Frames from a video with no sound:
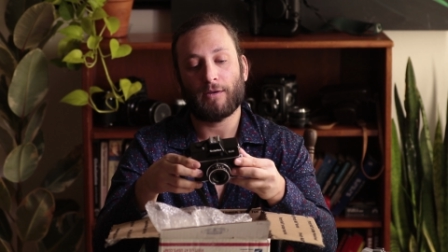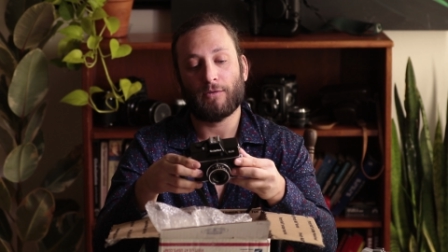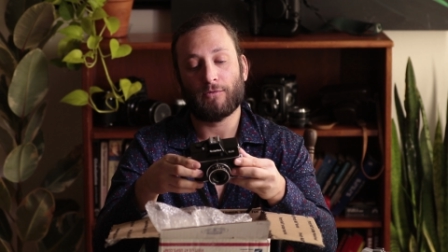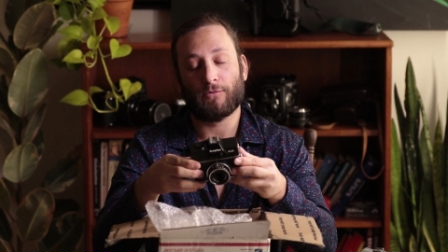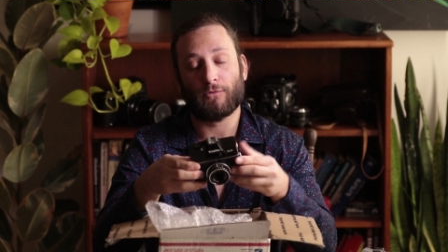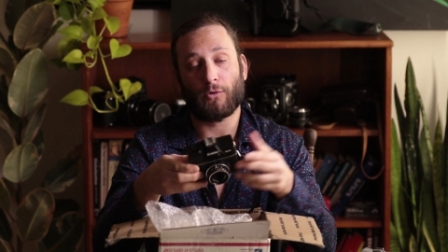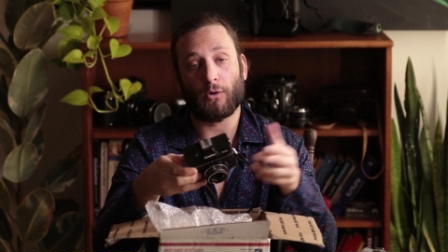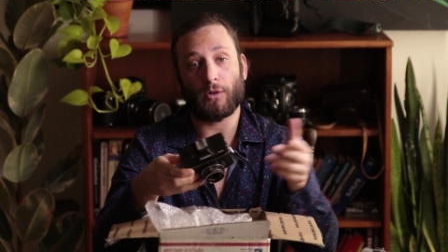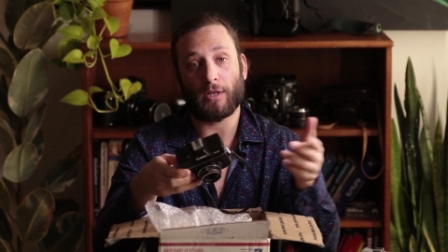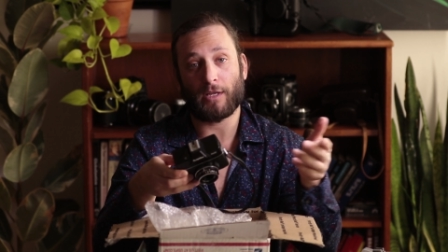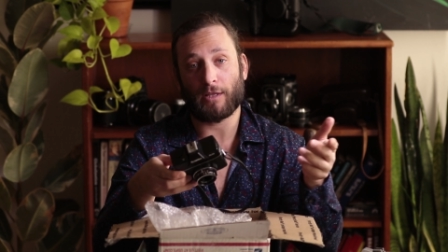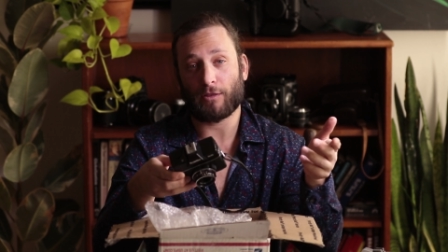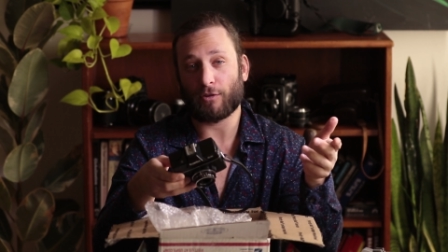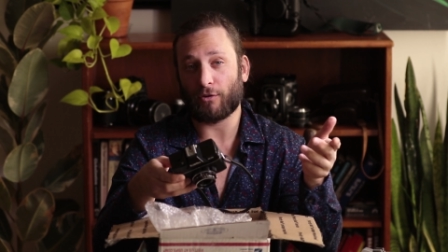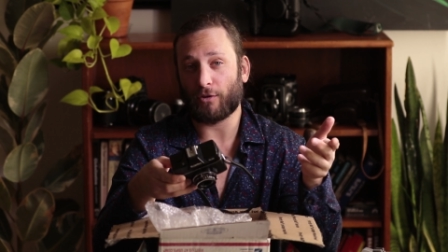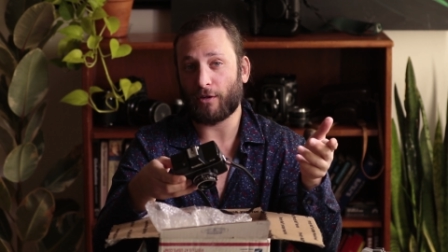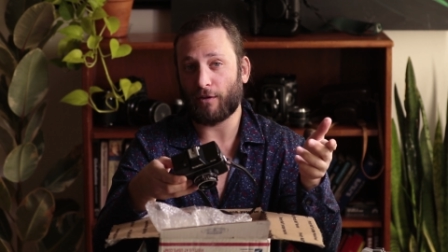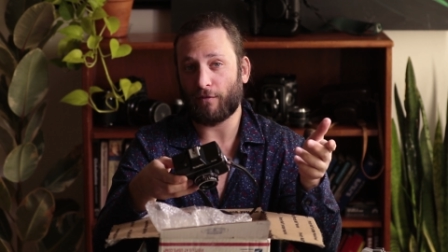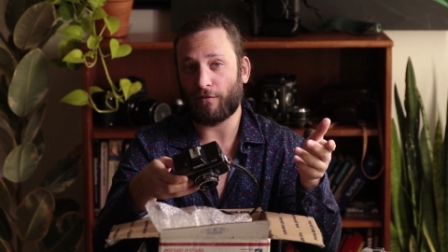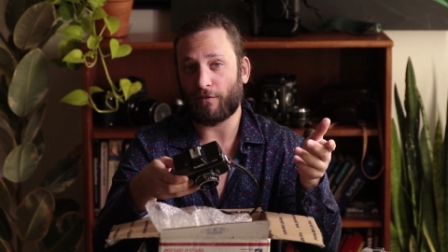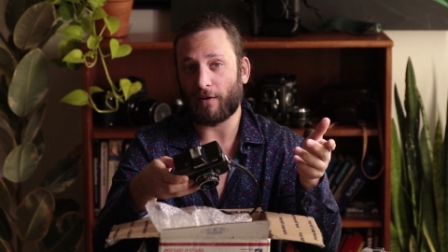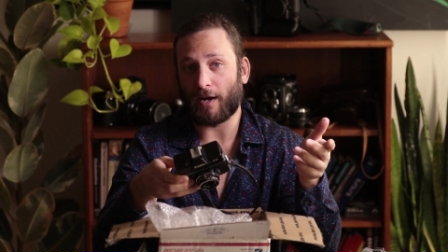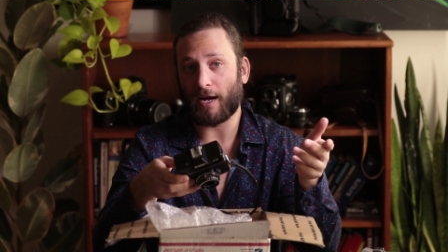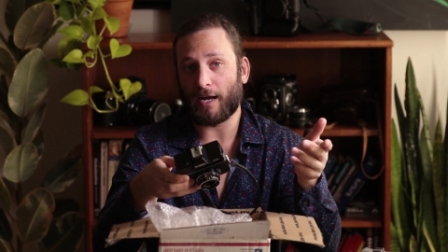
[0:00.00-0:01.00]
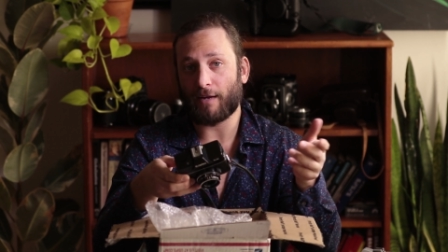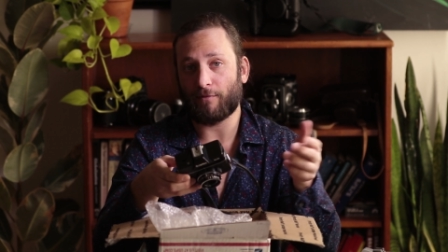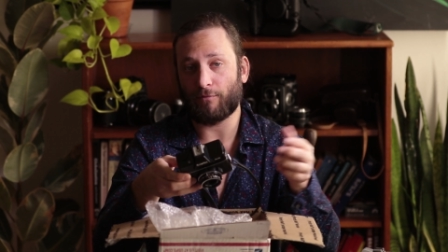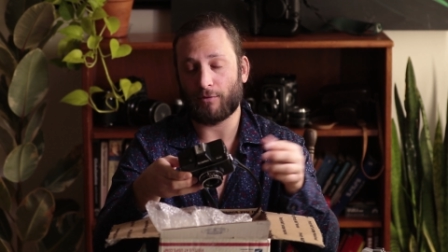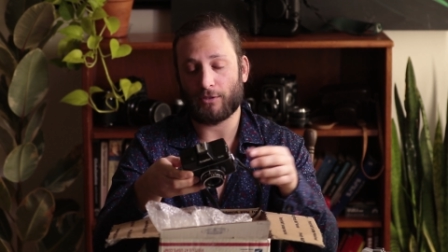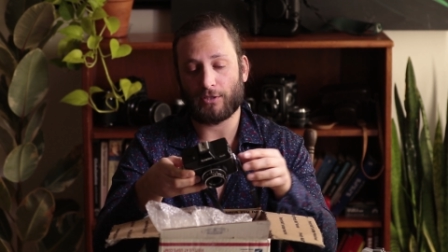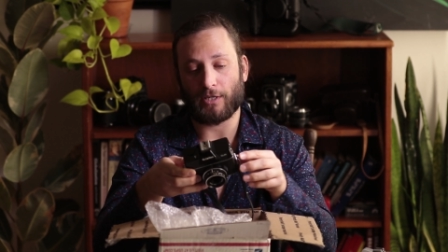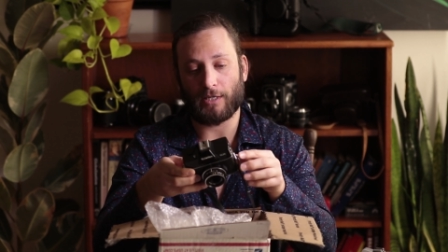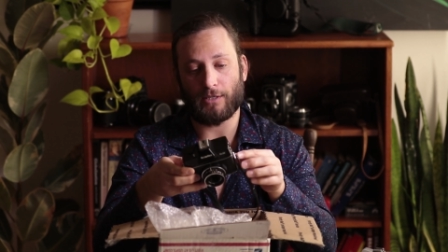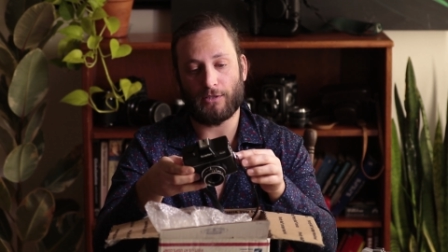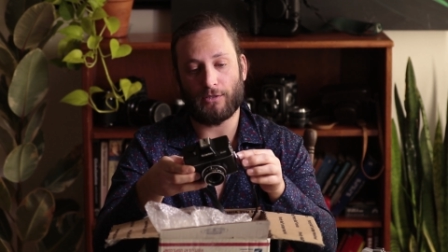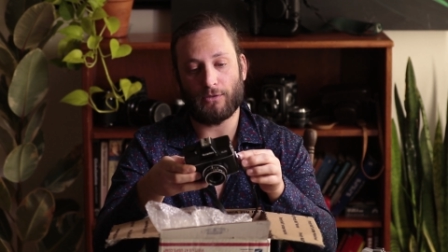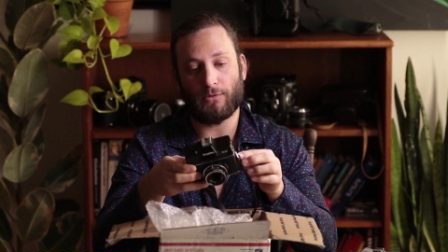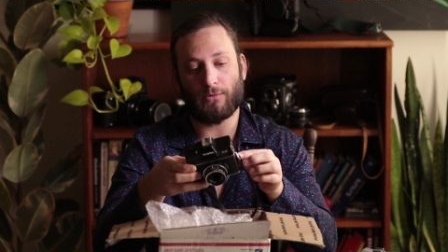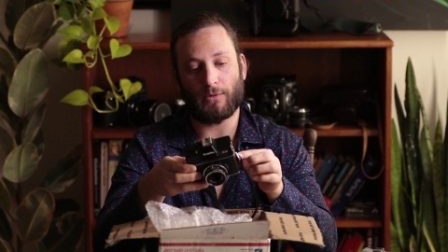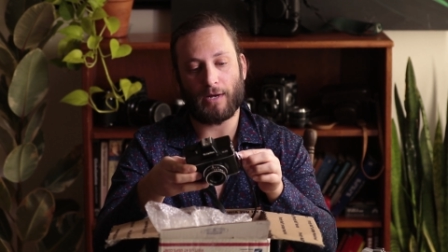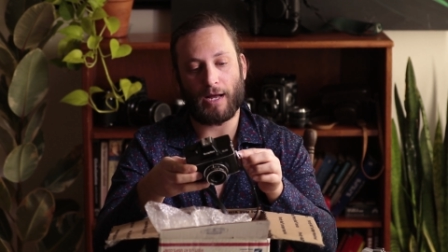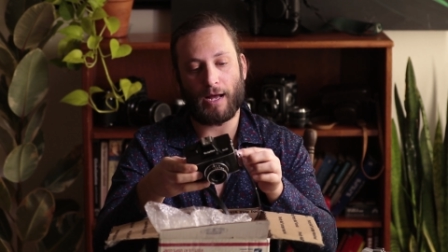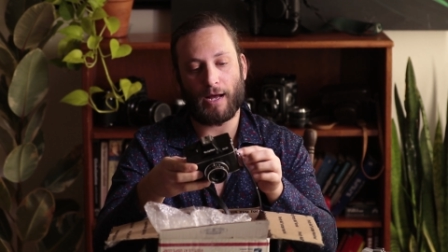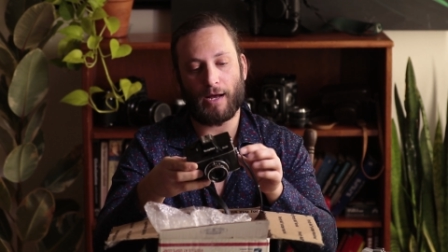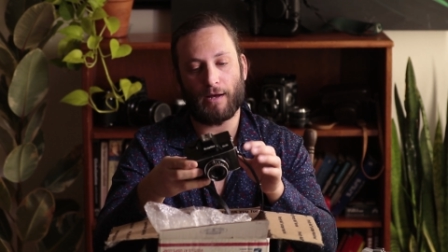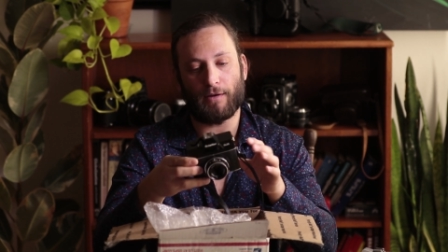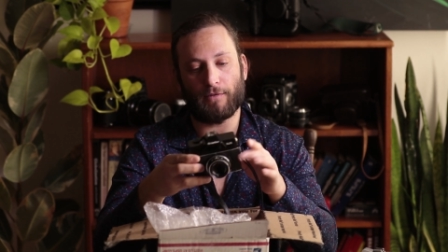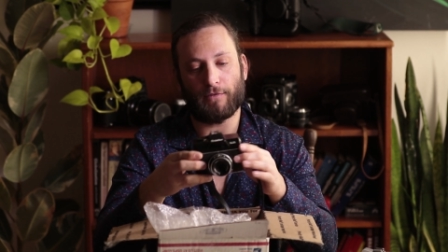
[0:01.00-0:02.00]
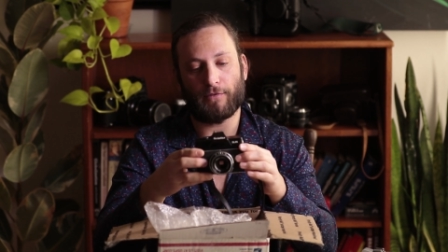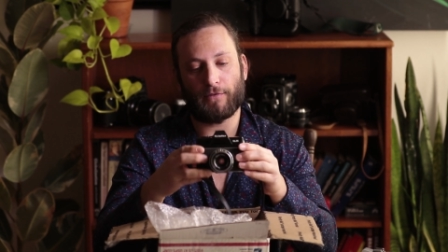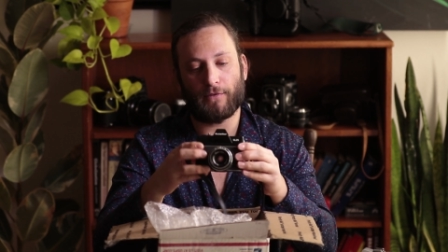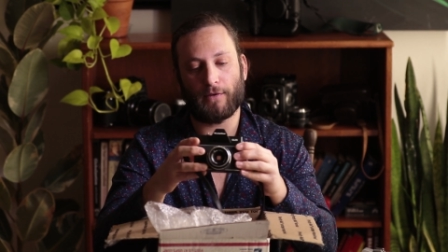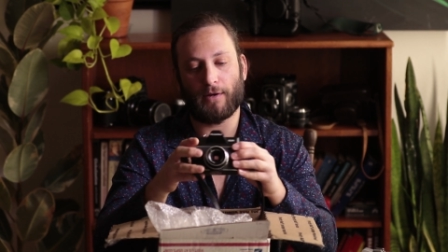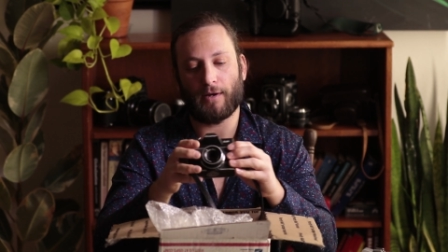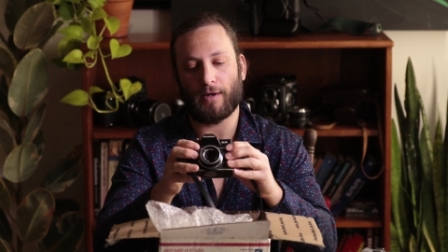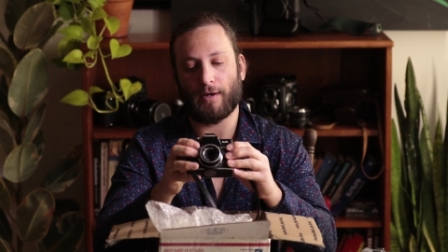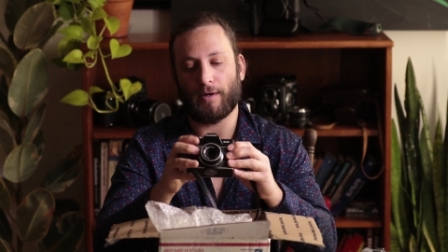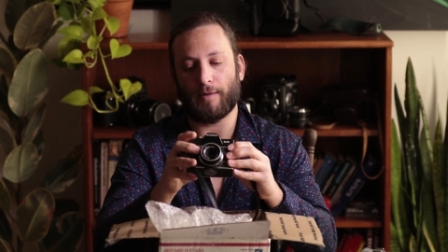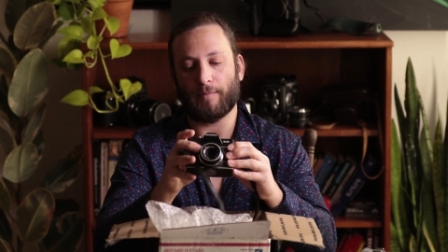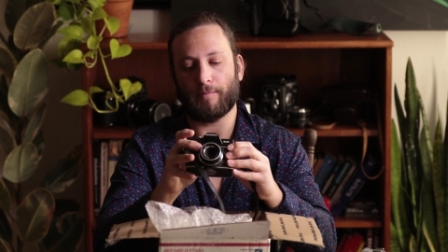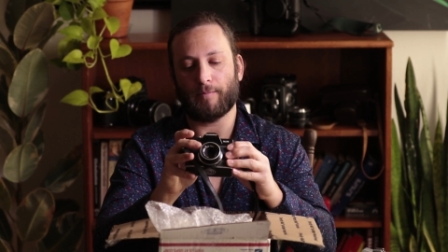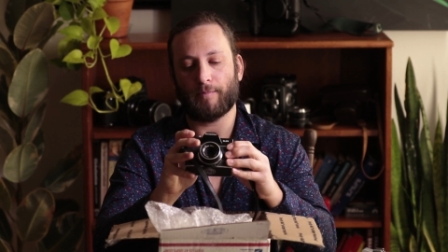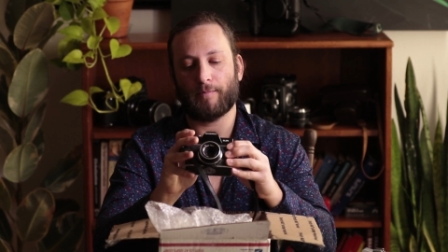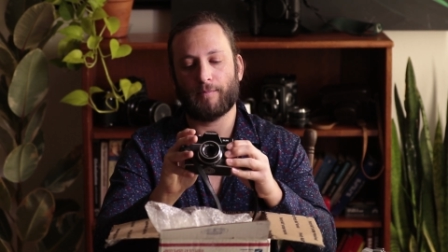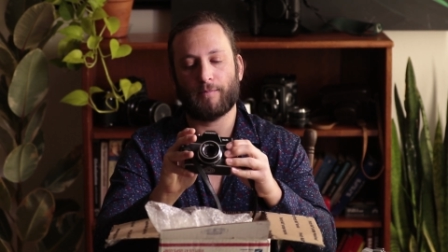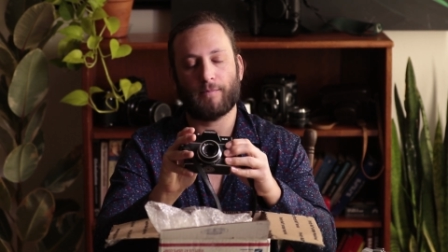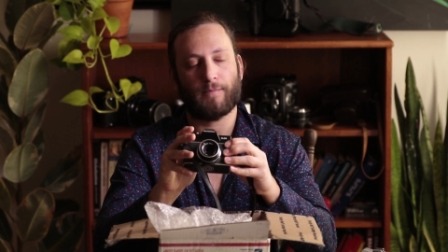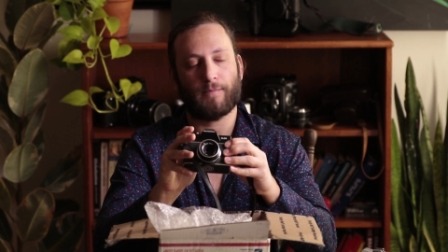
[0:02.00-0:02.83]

Rollei 35, which I do have. Um,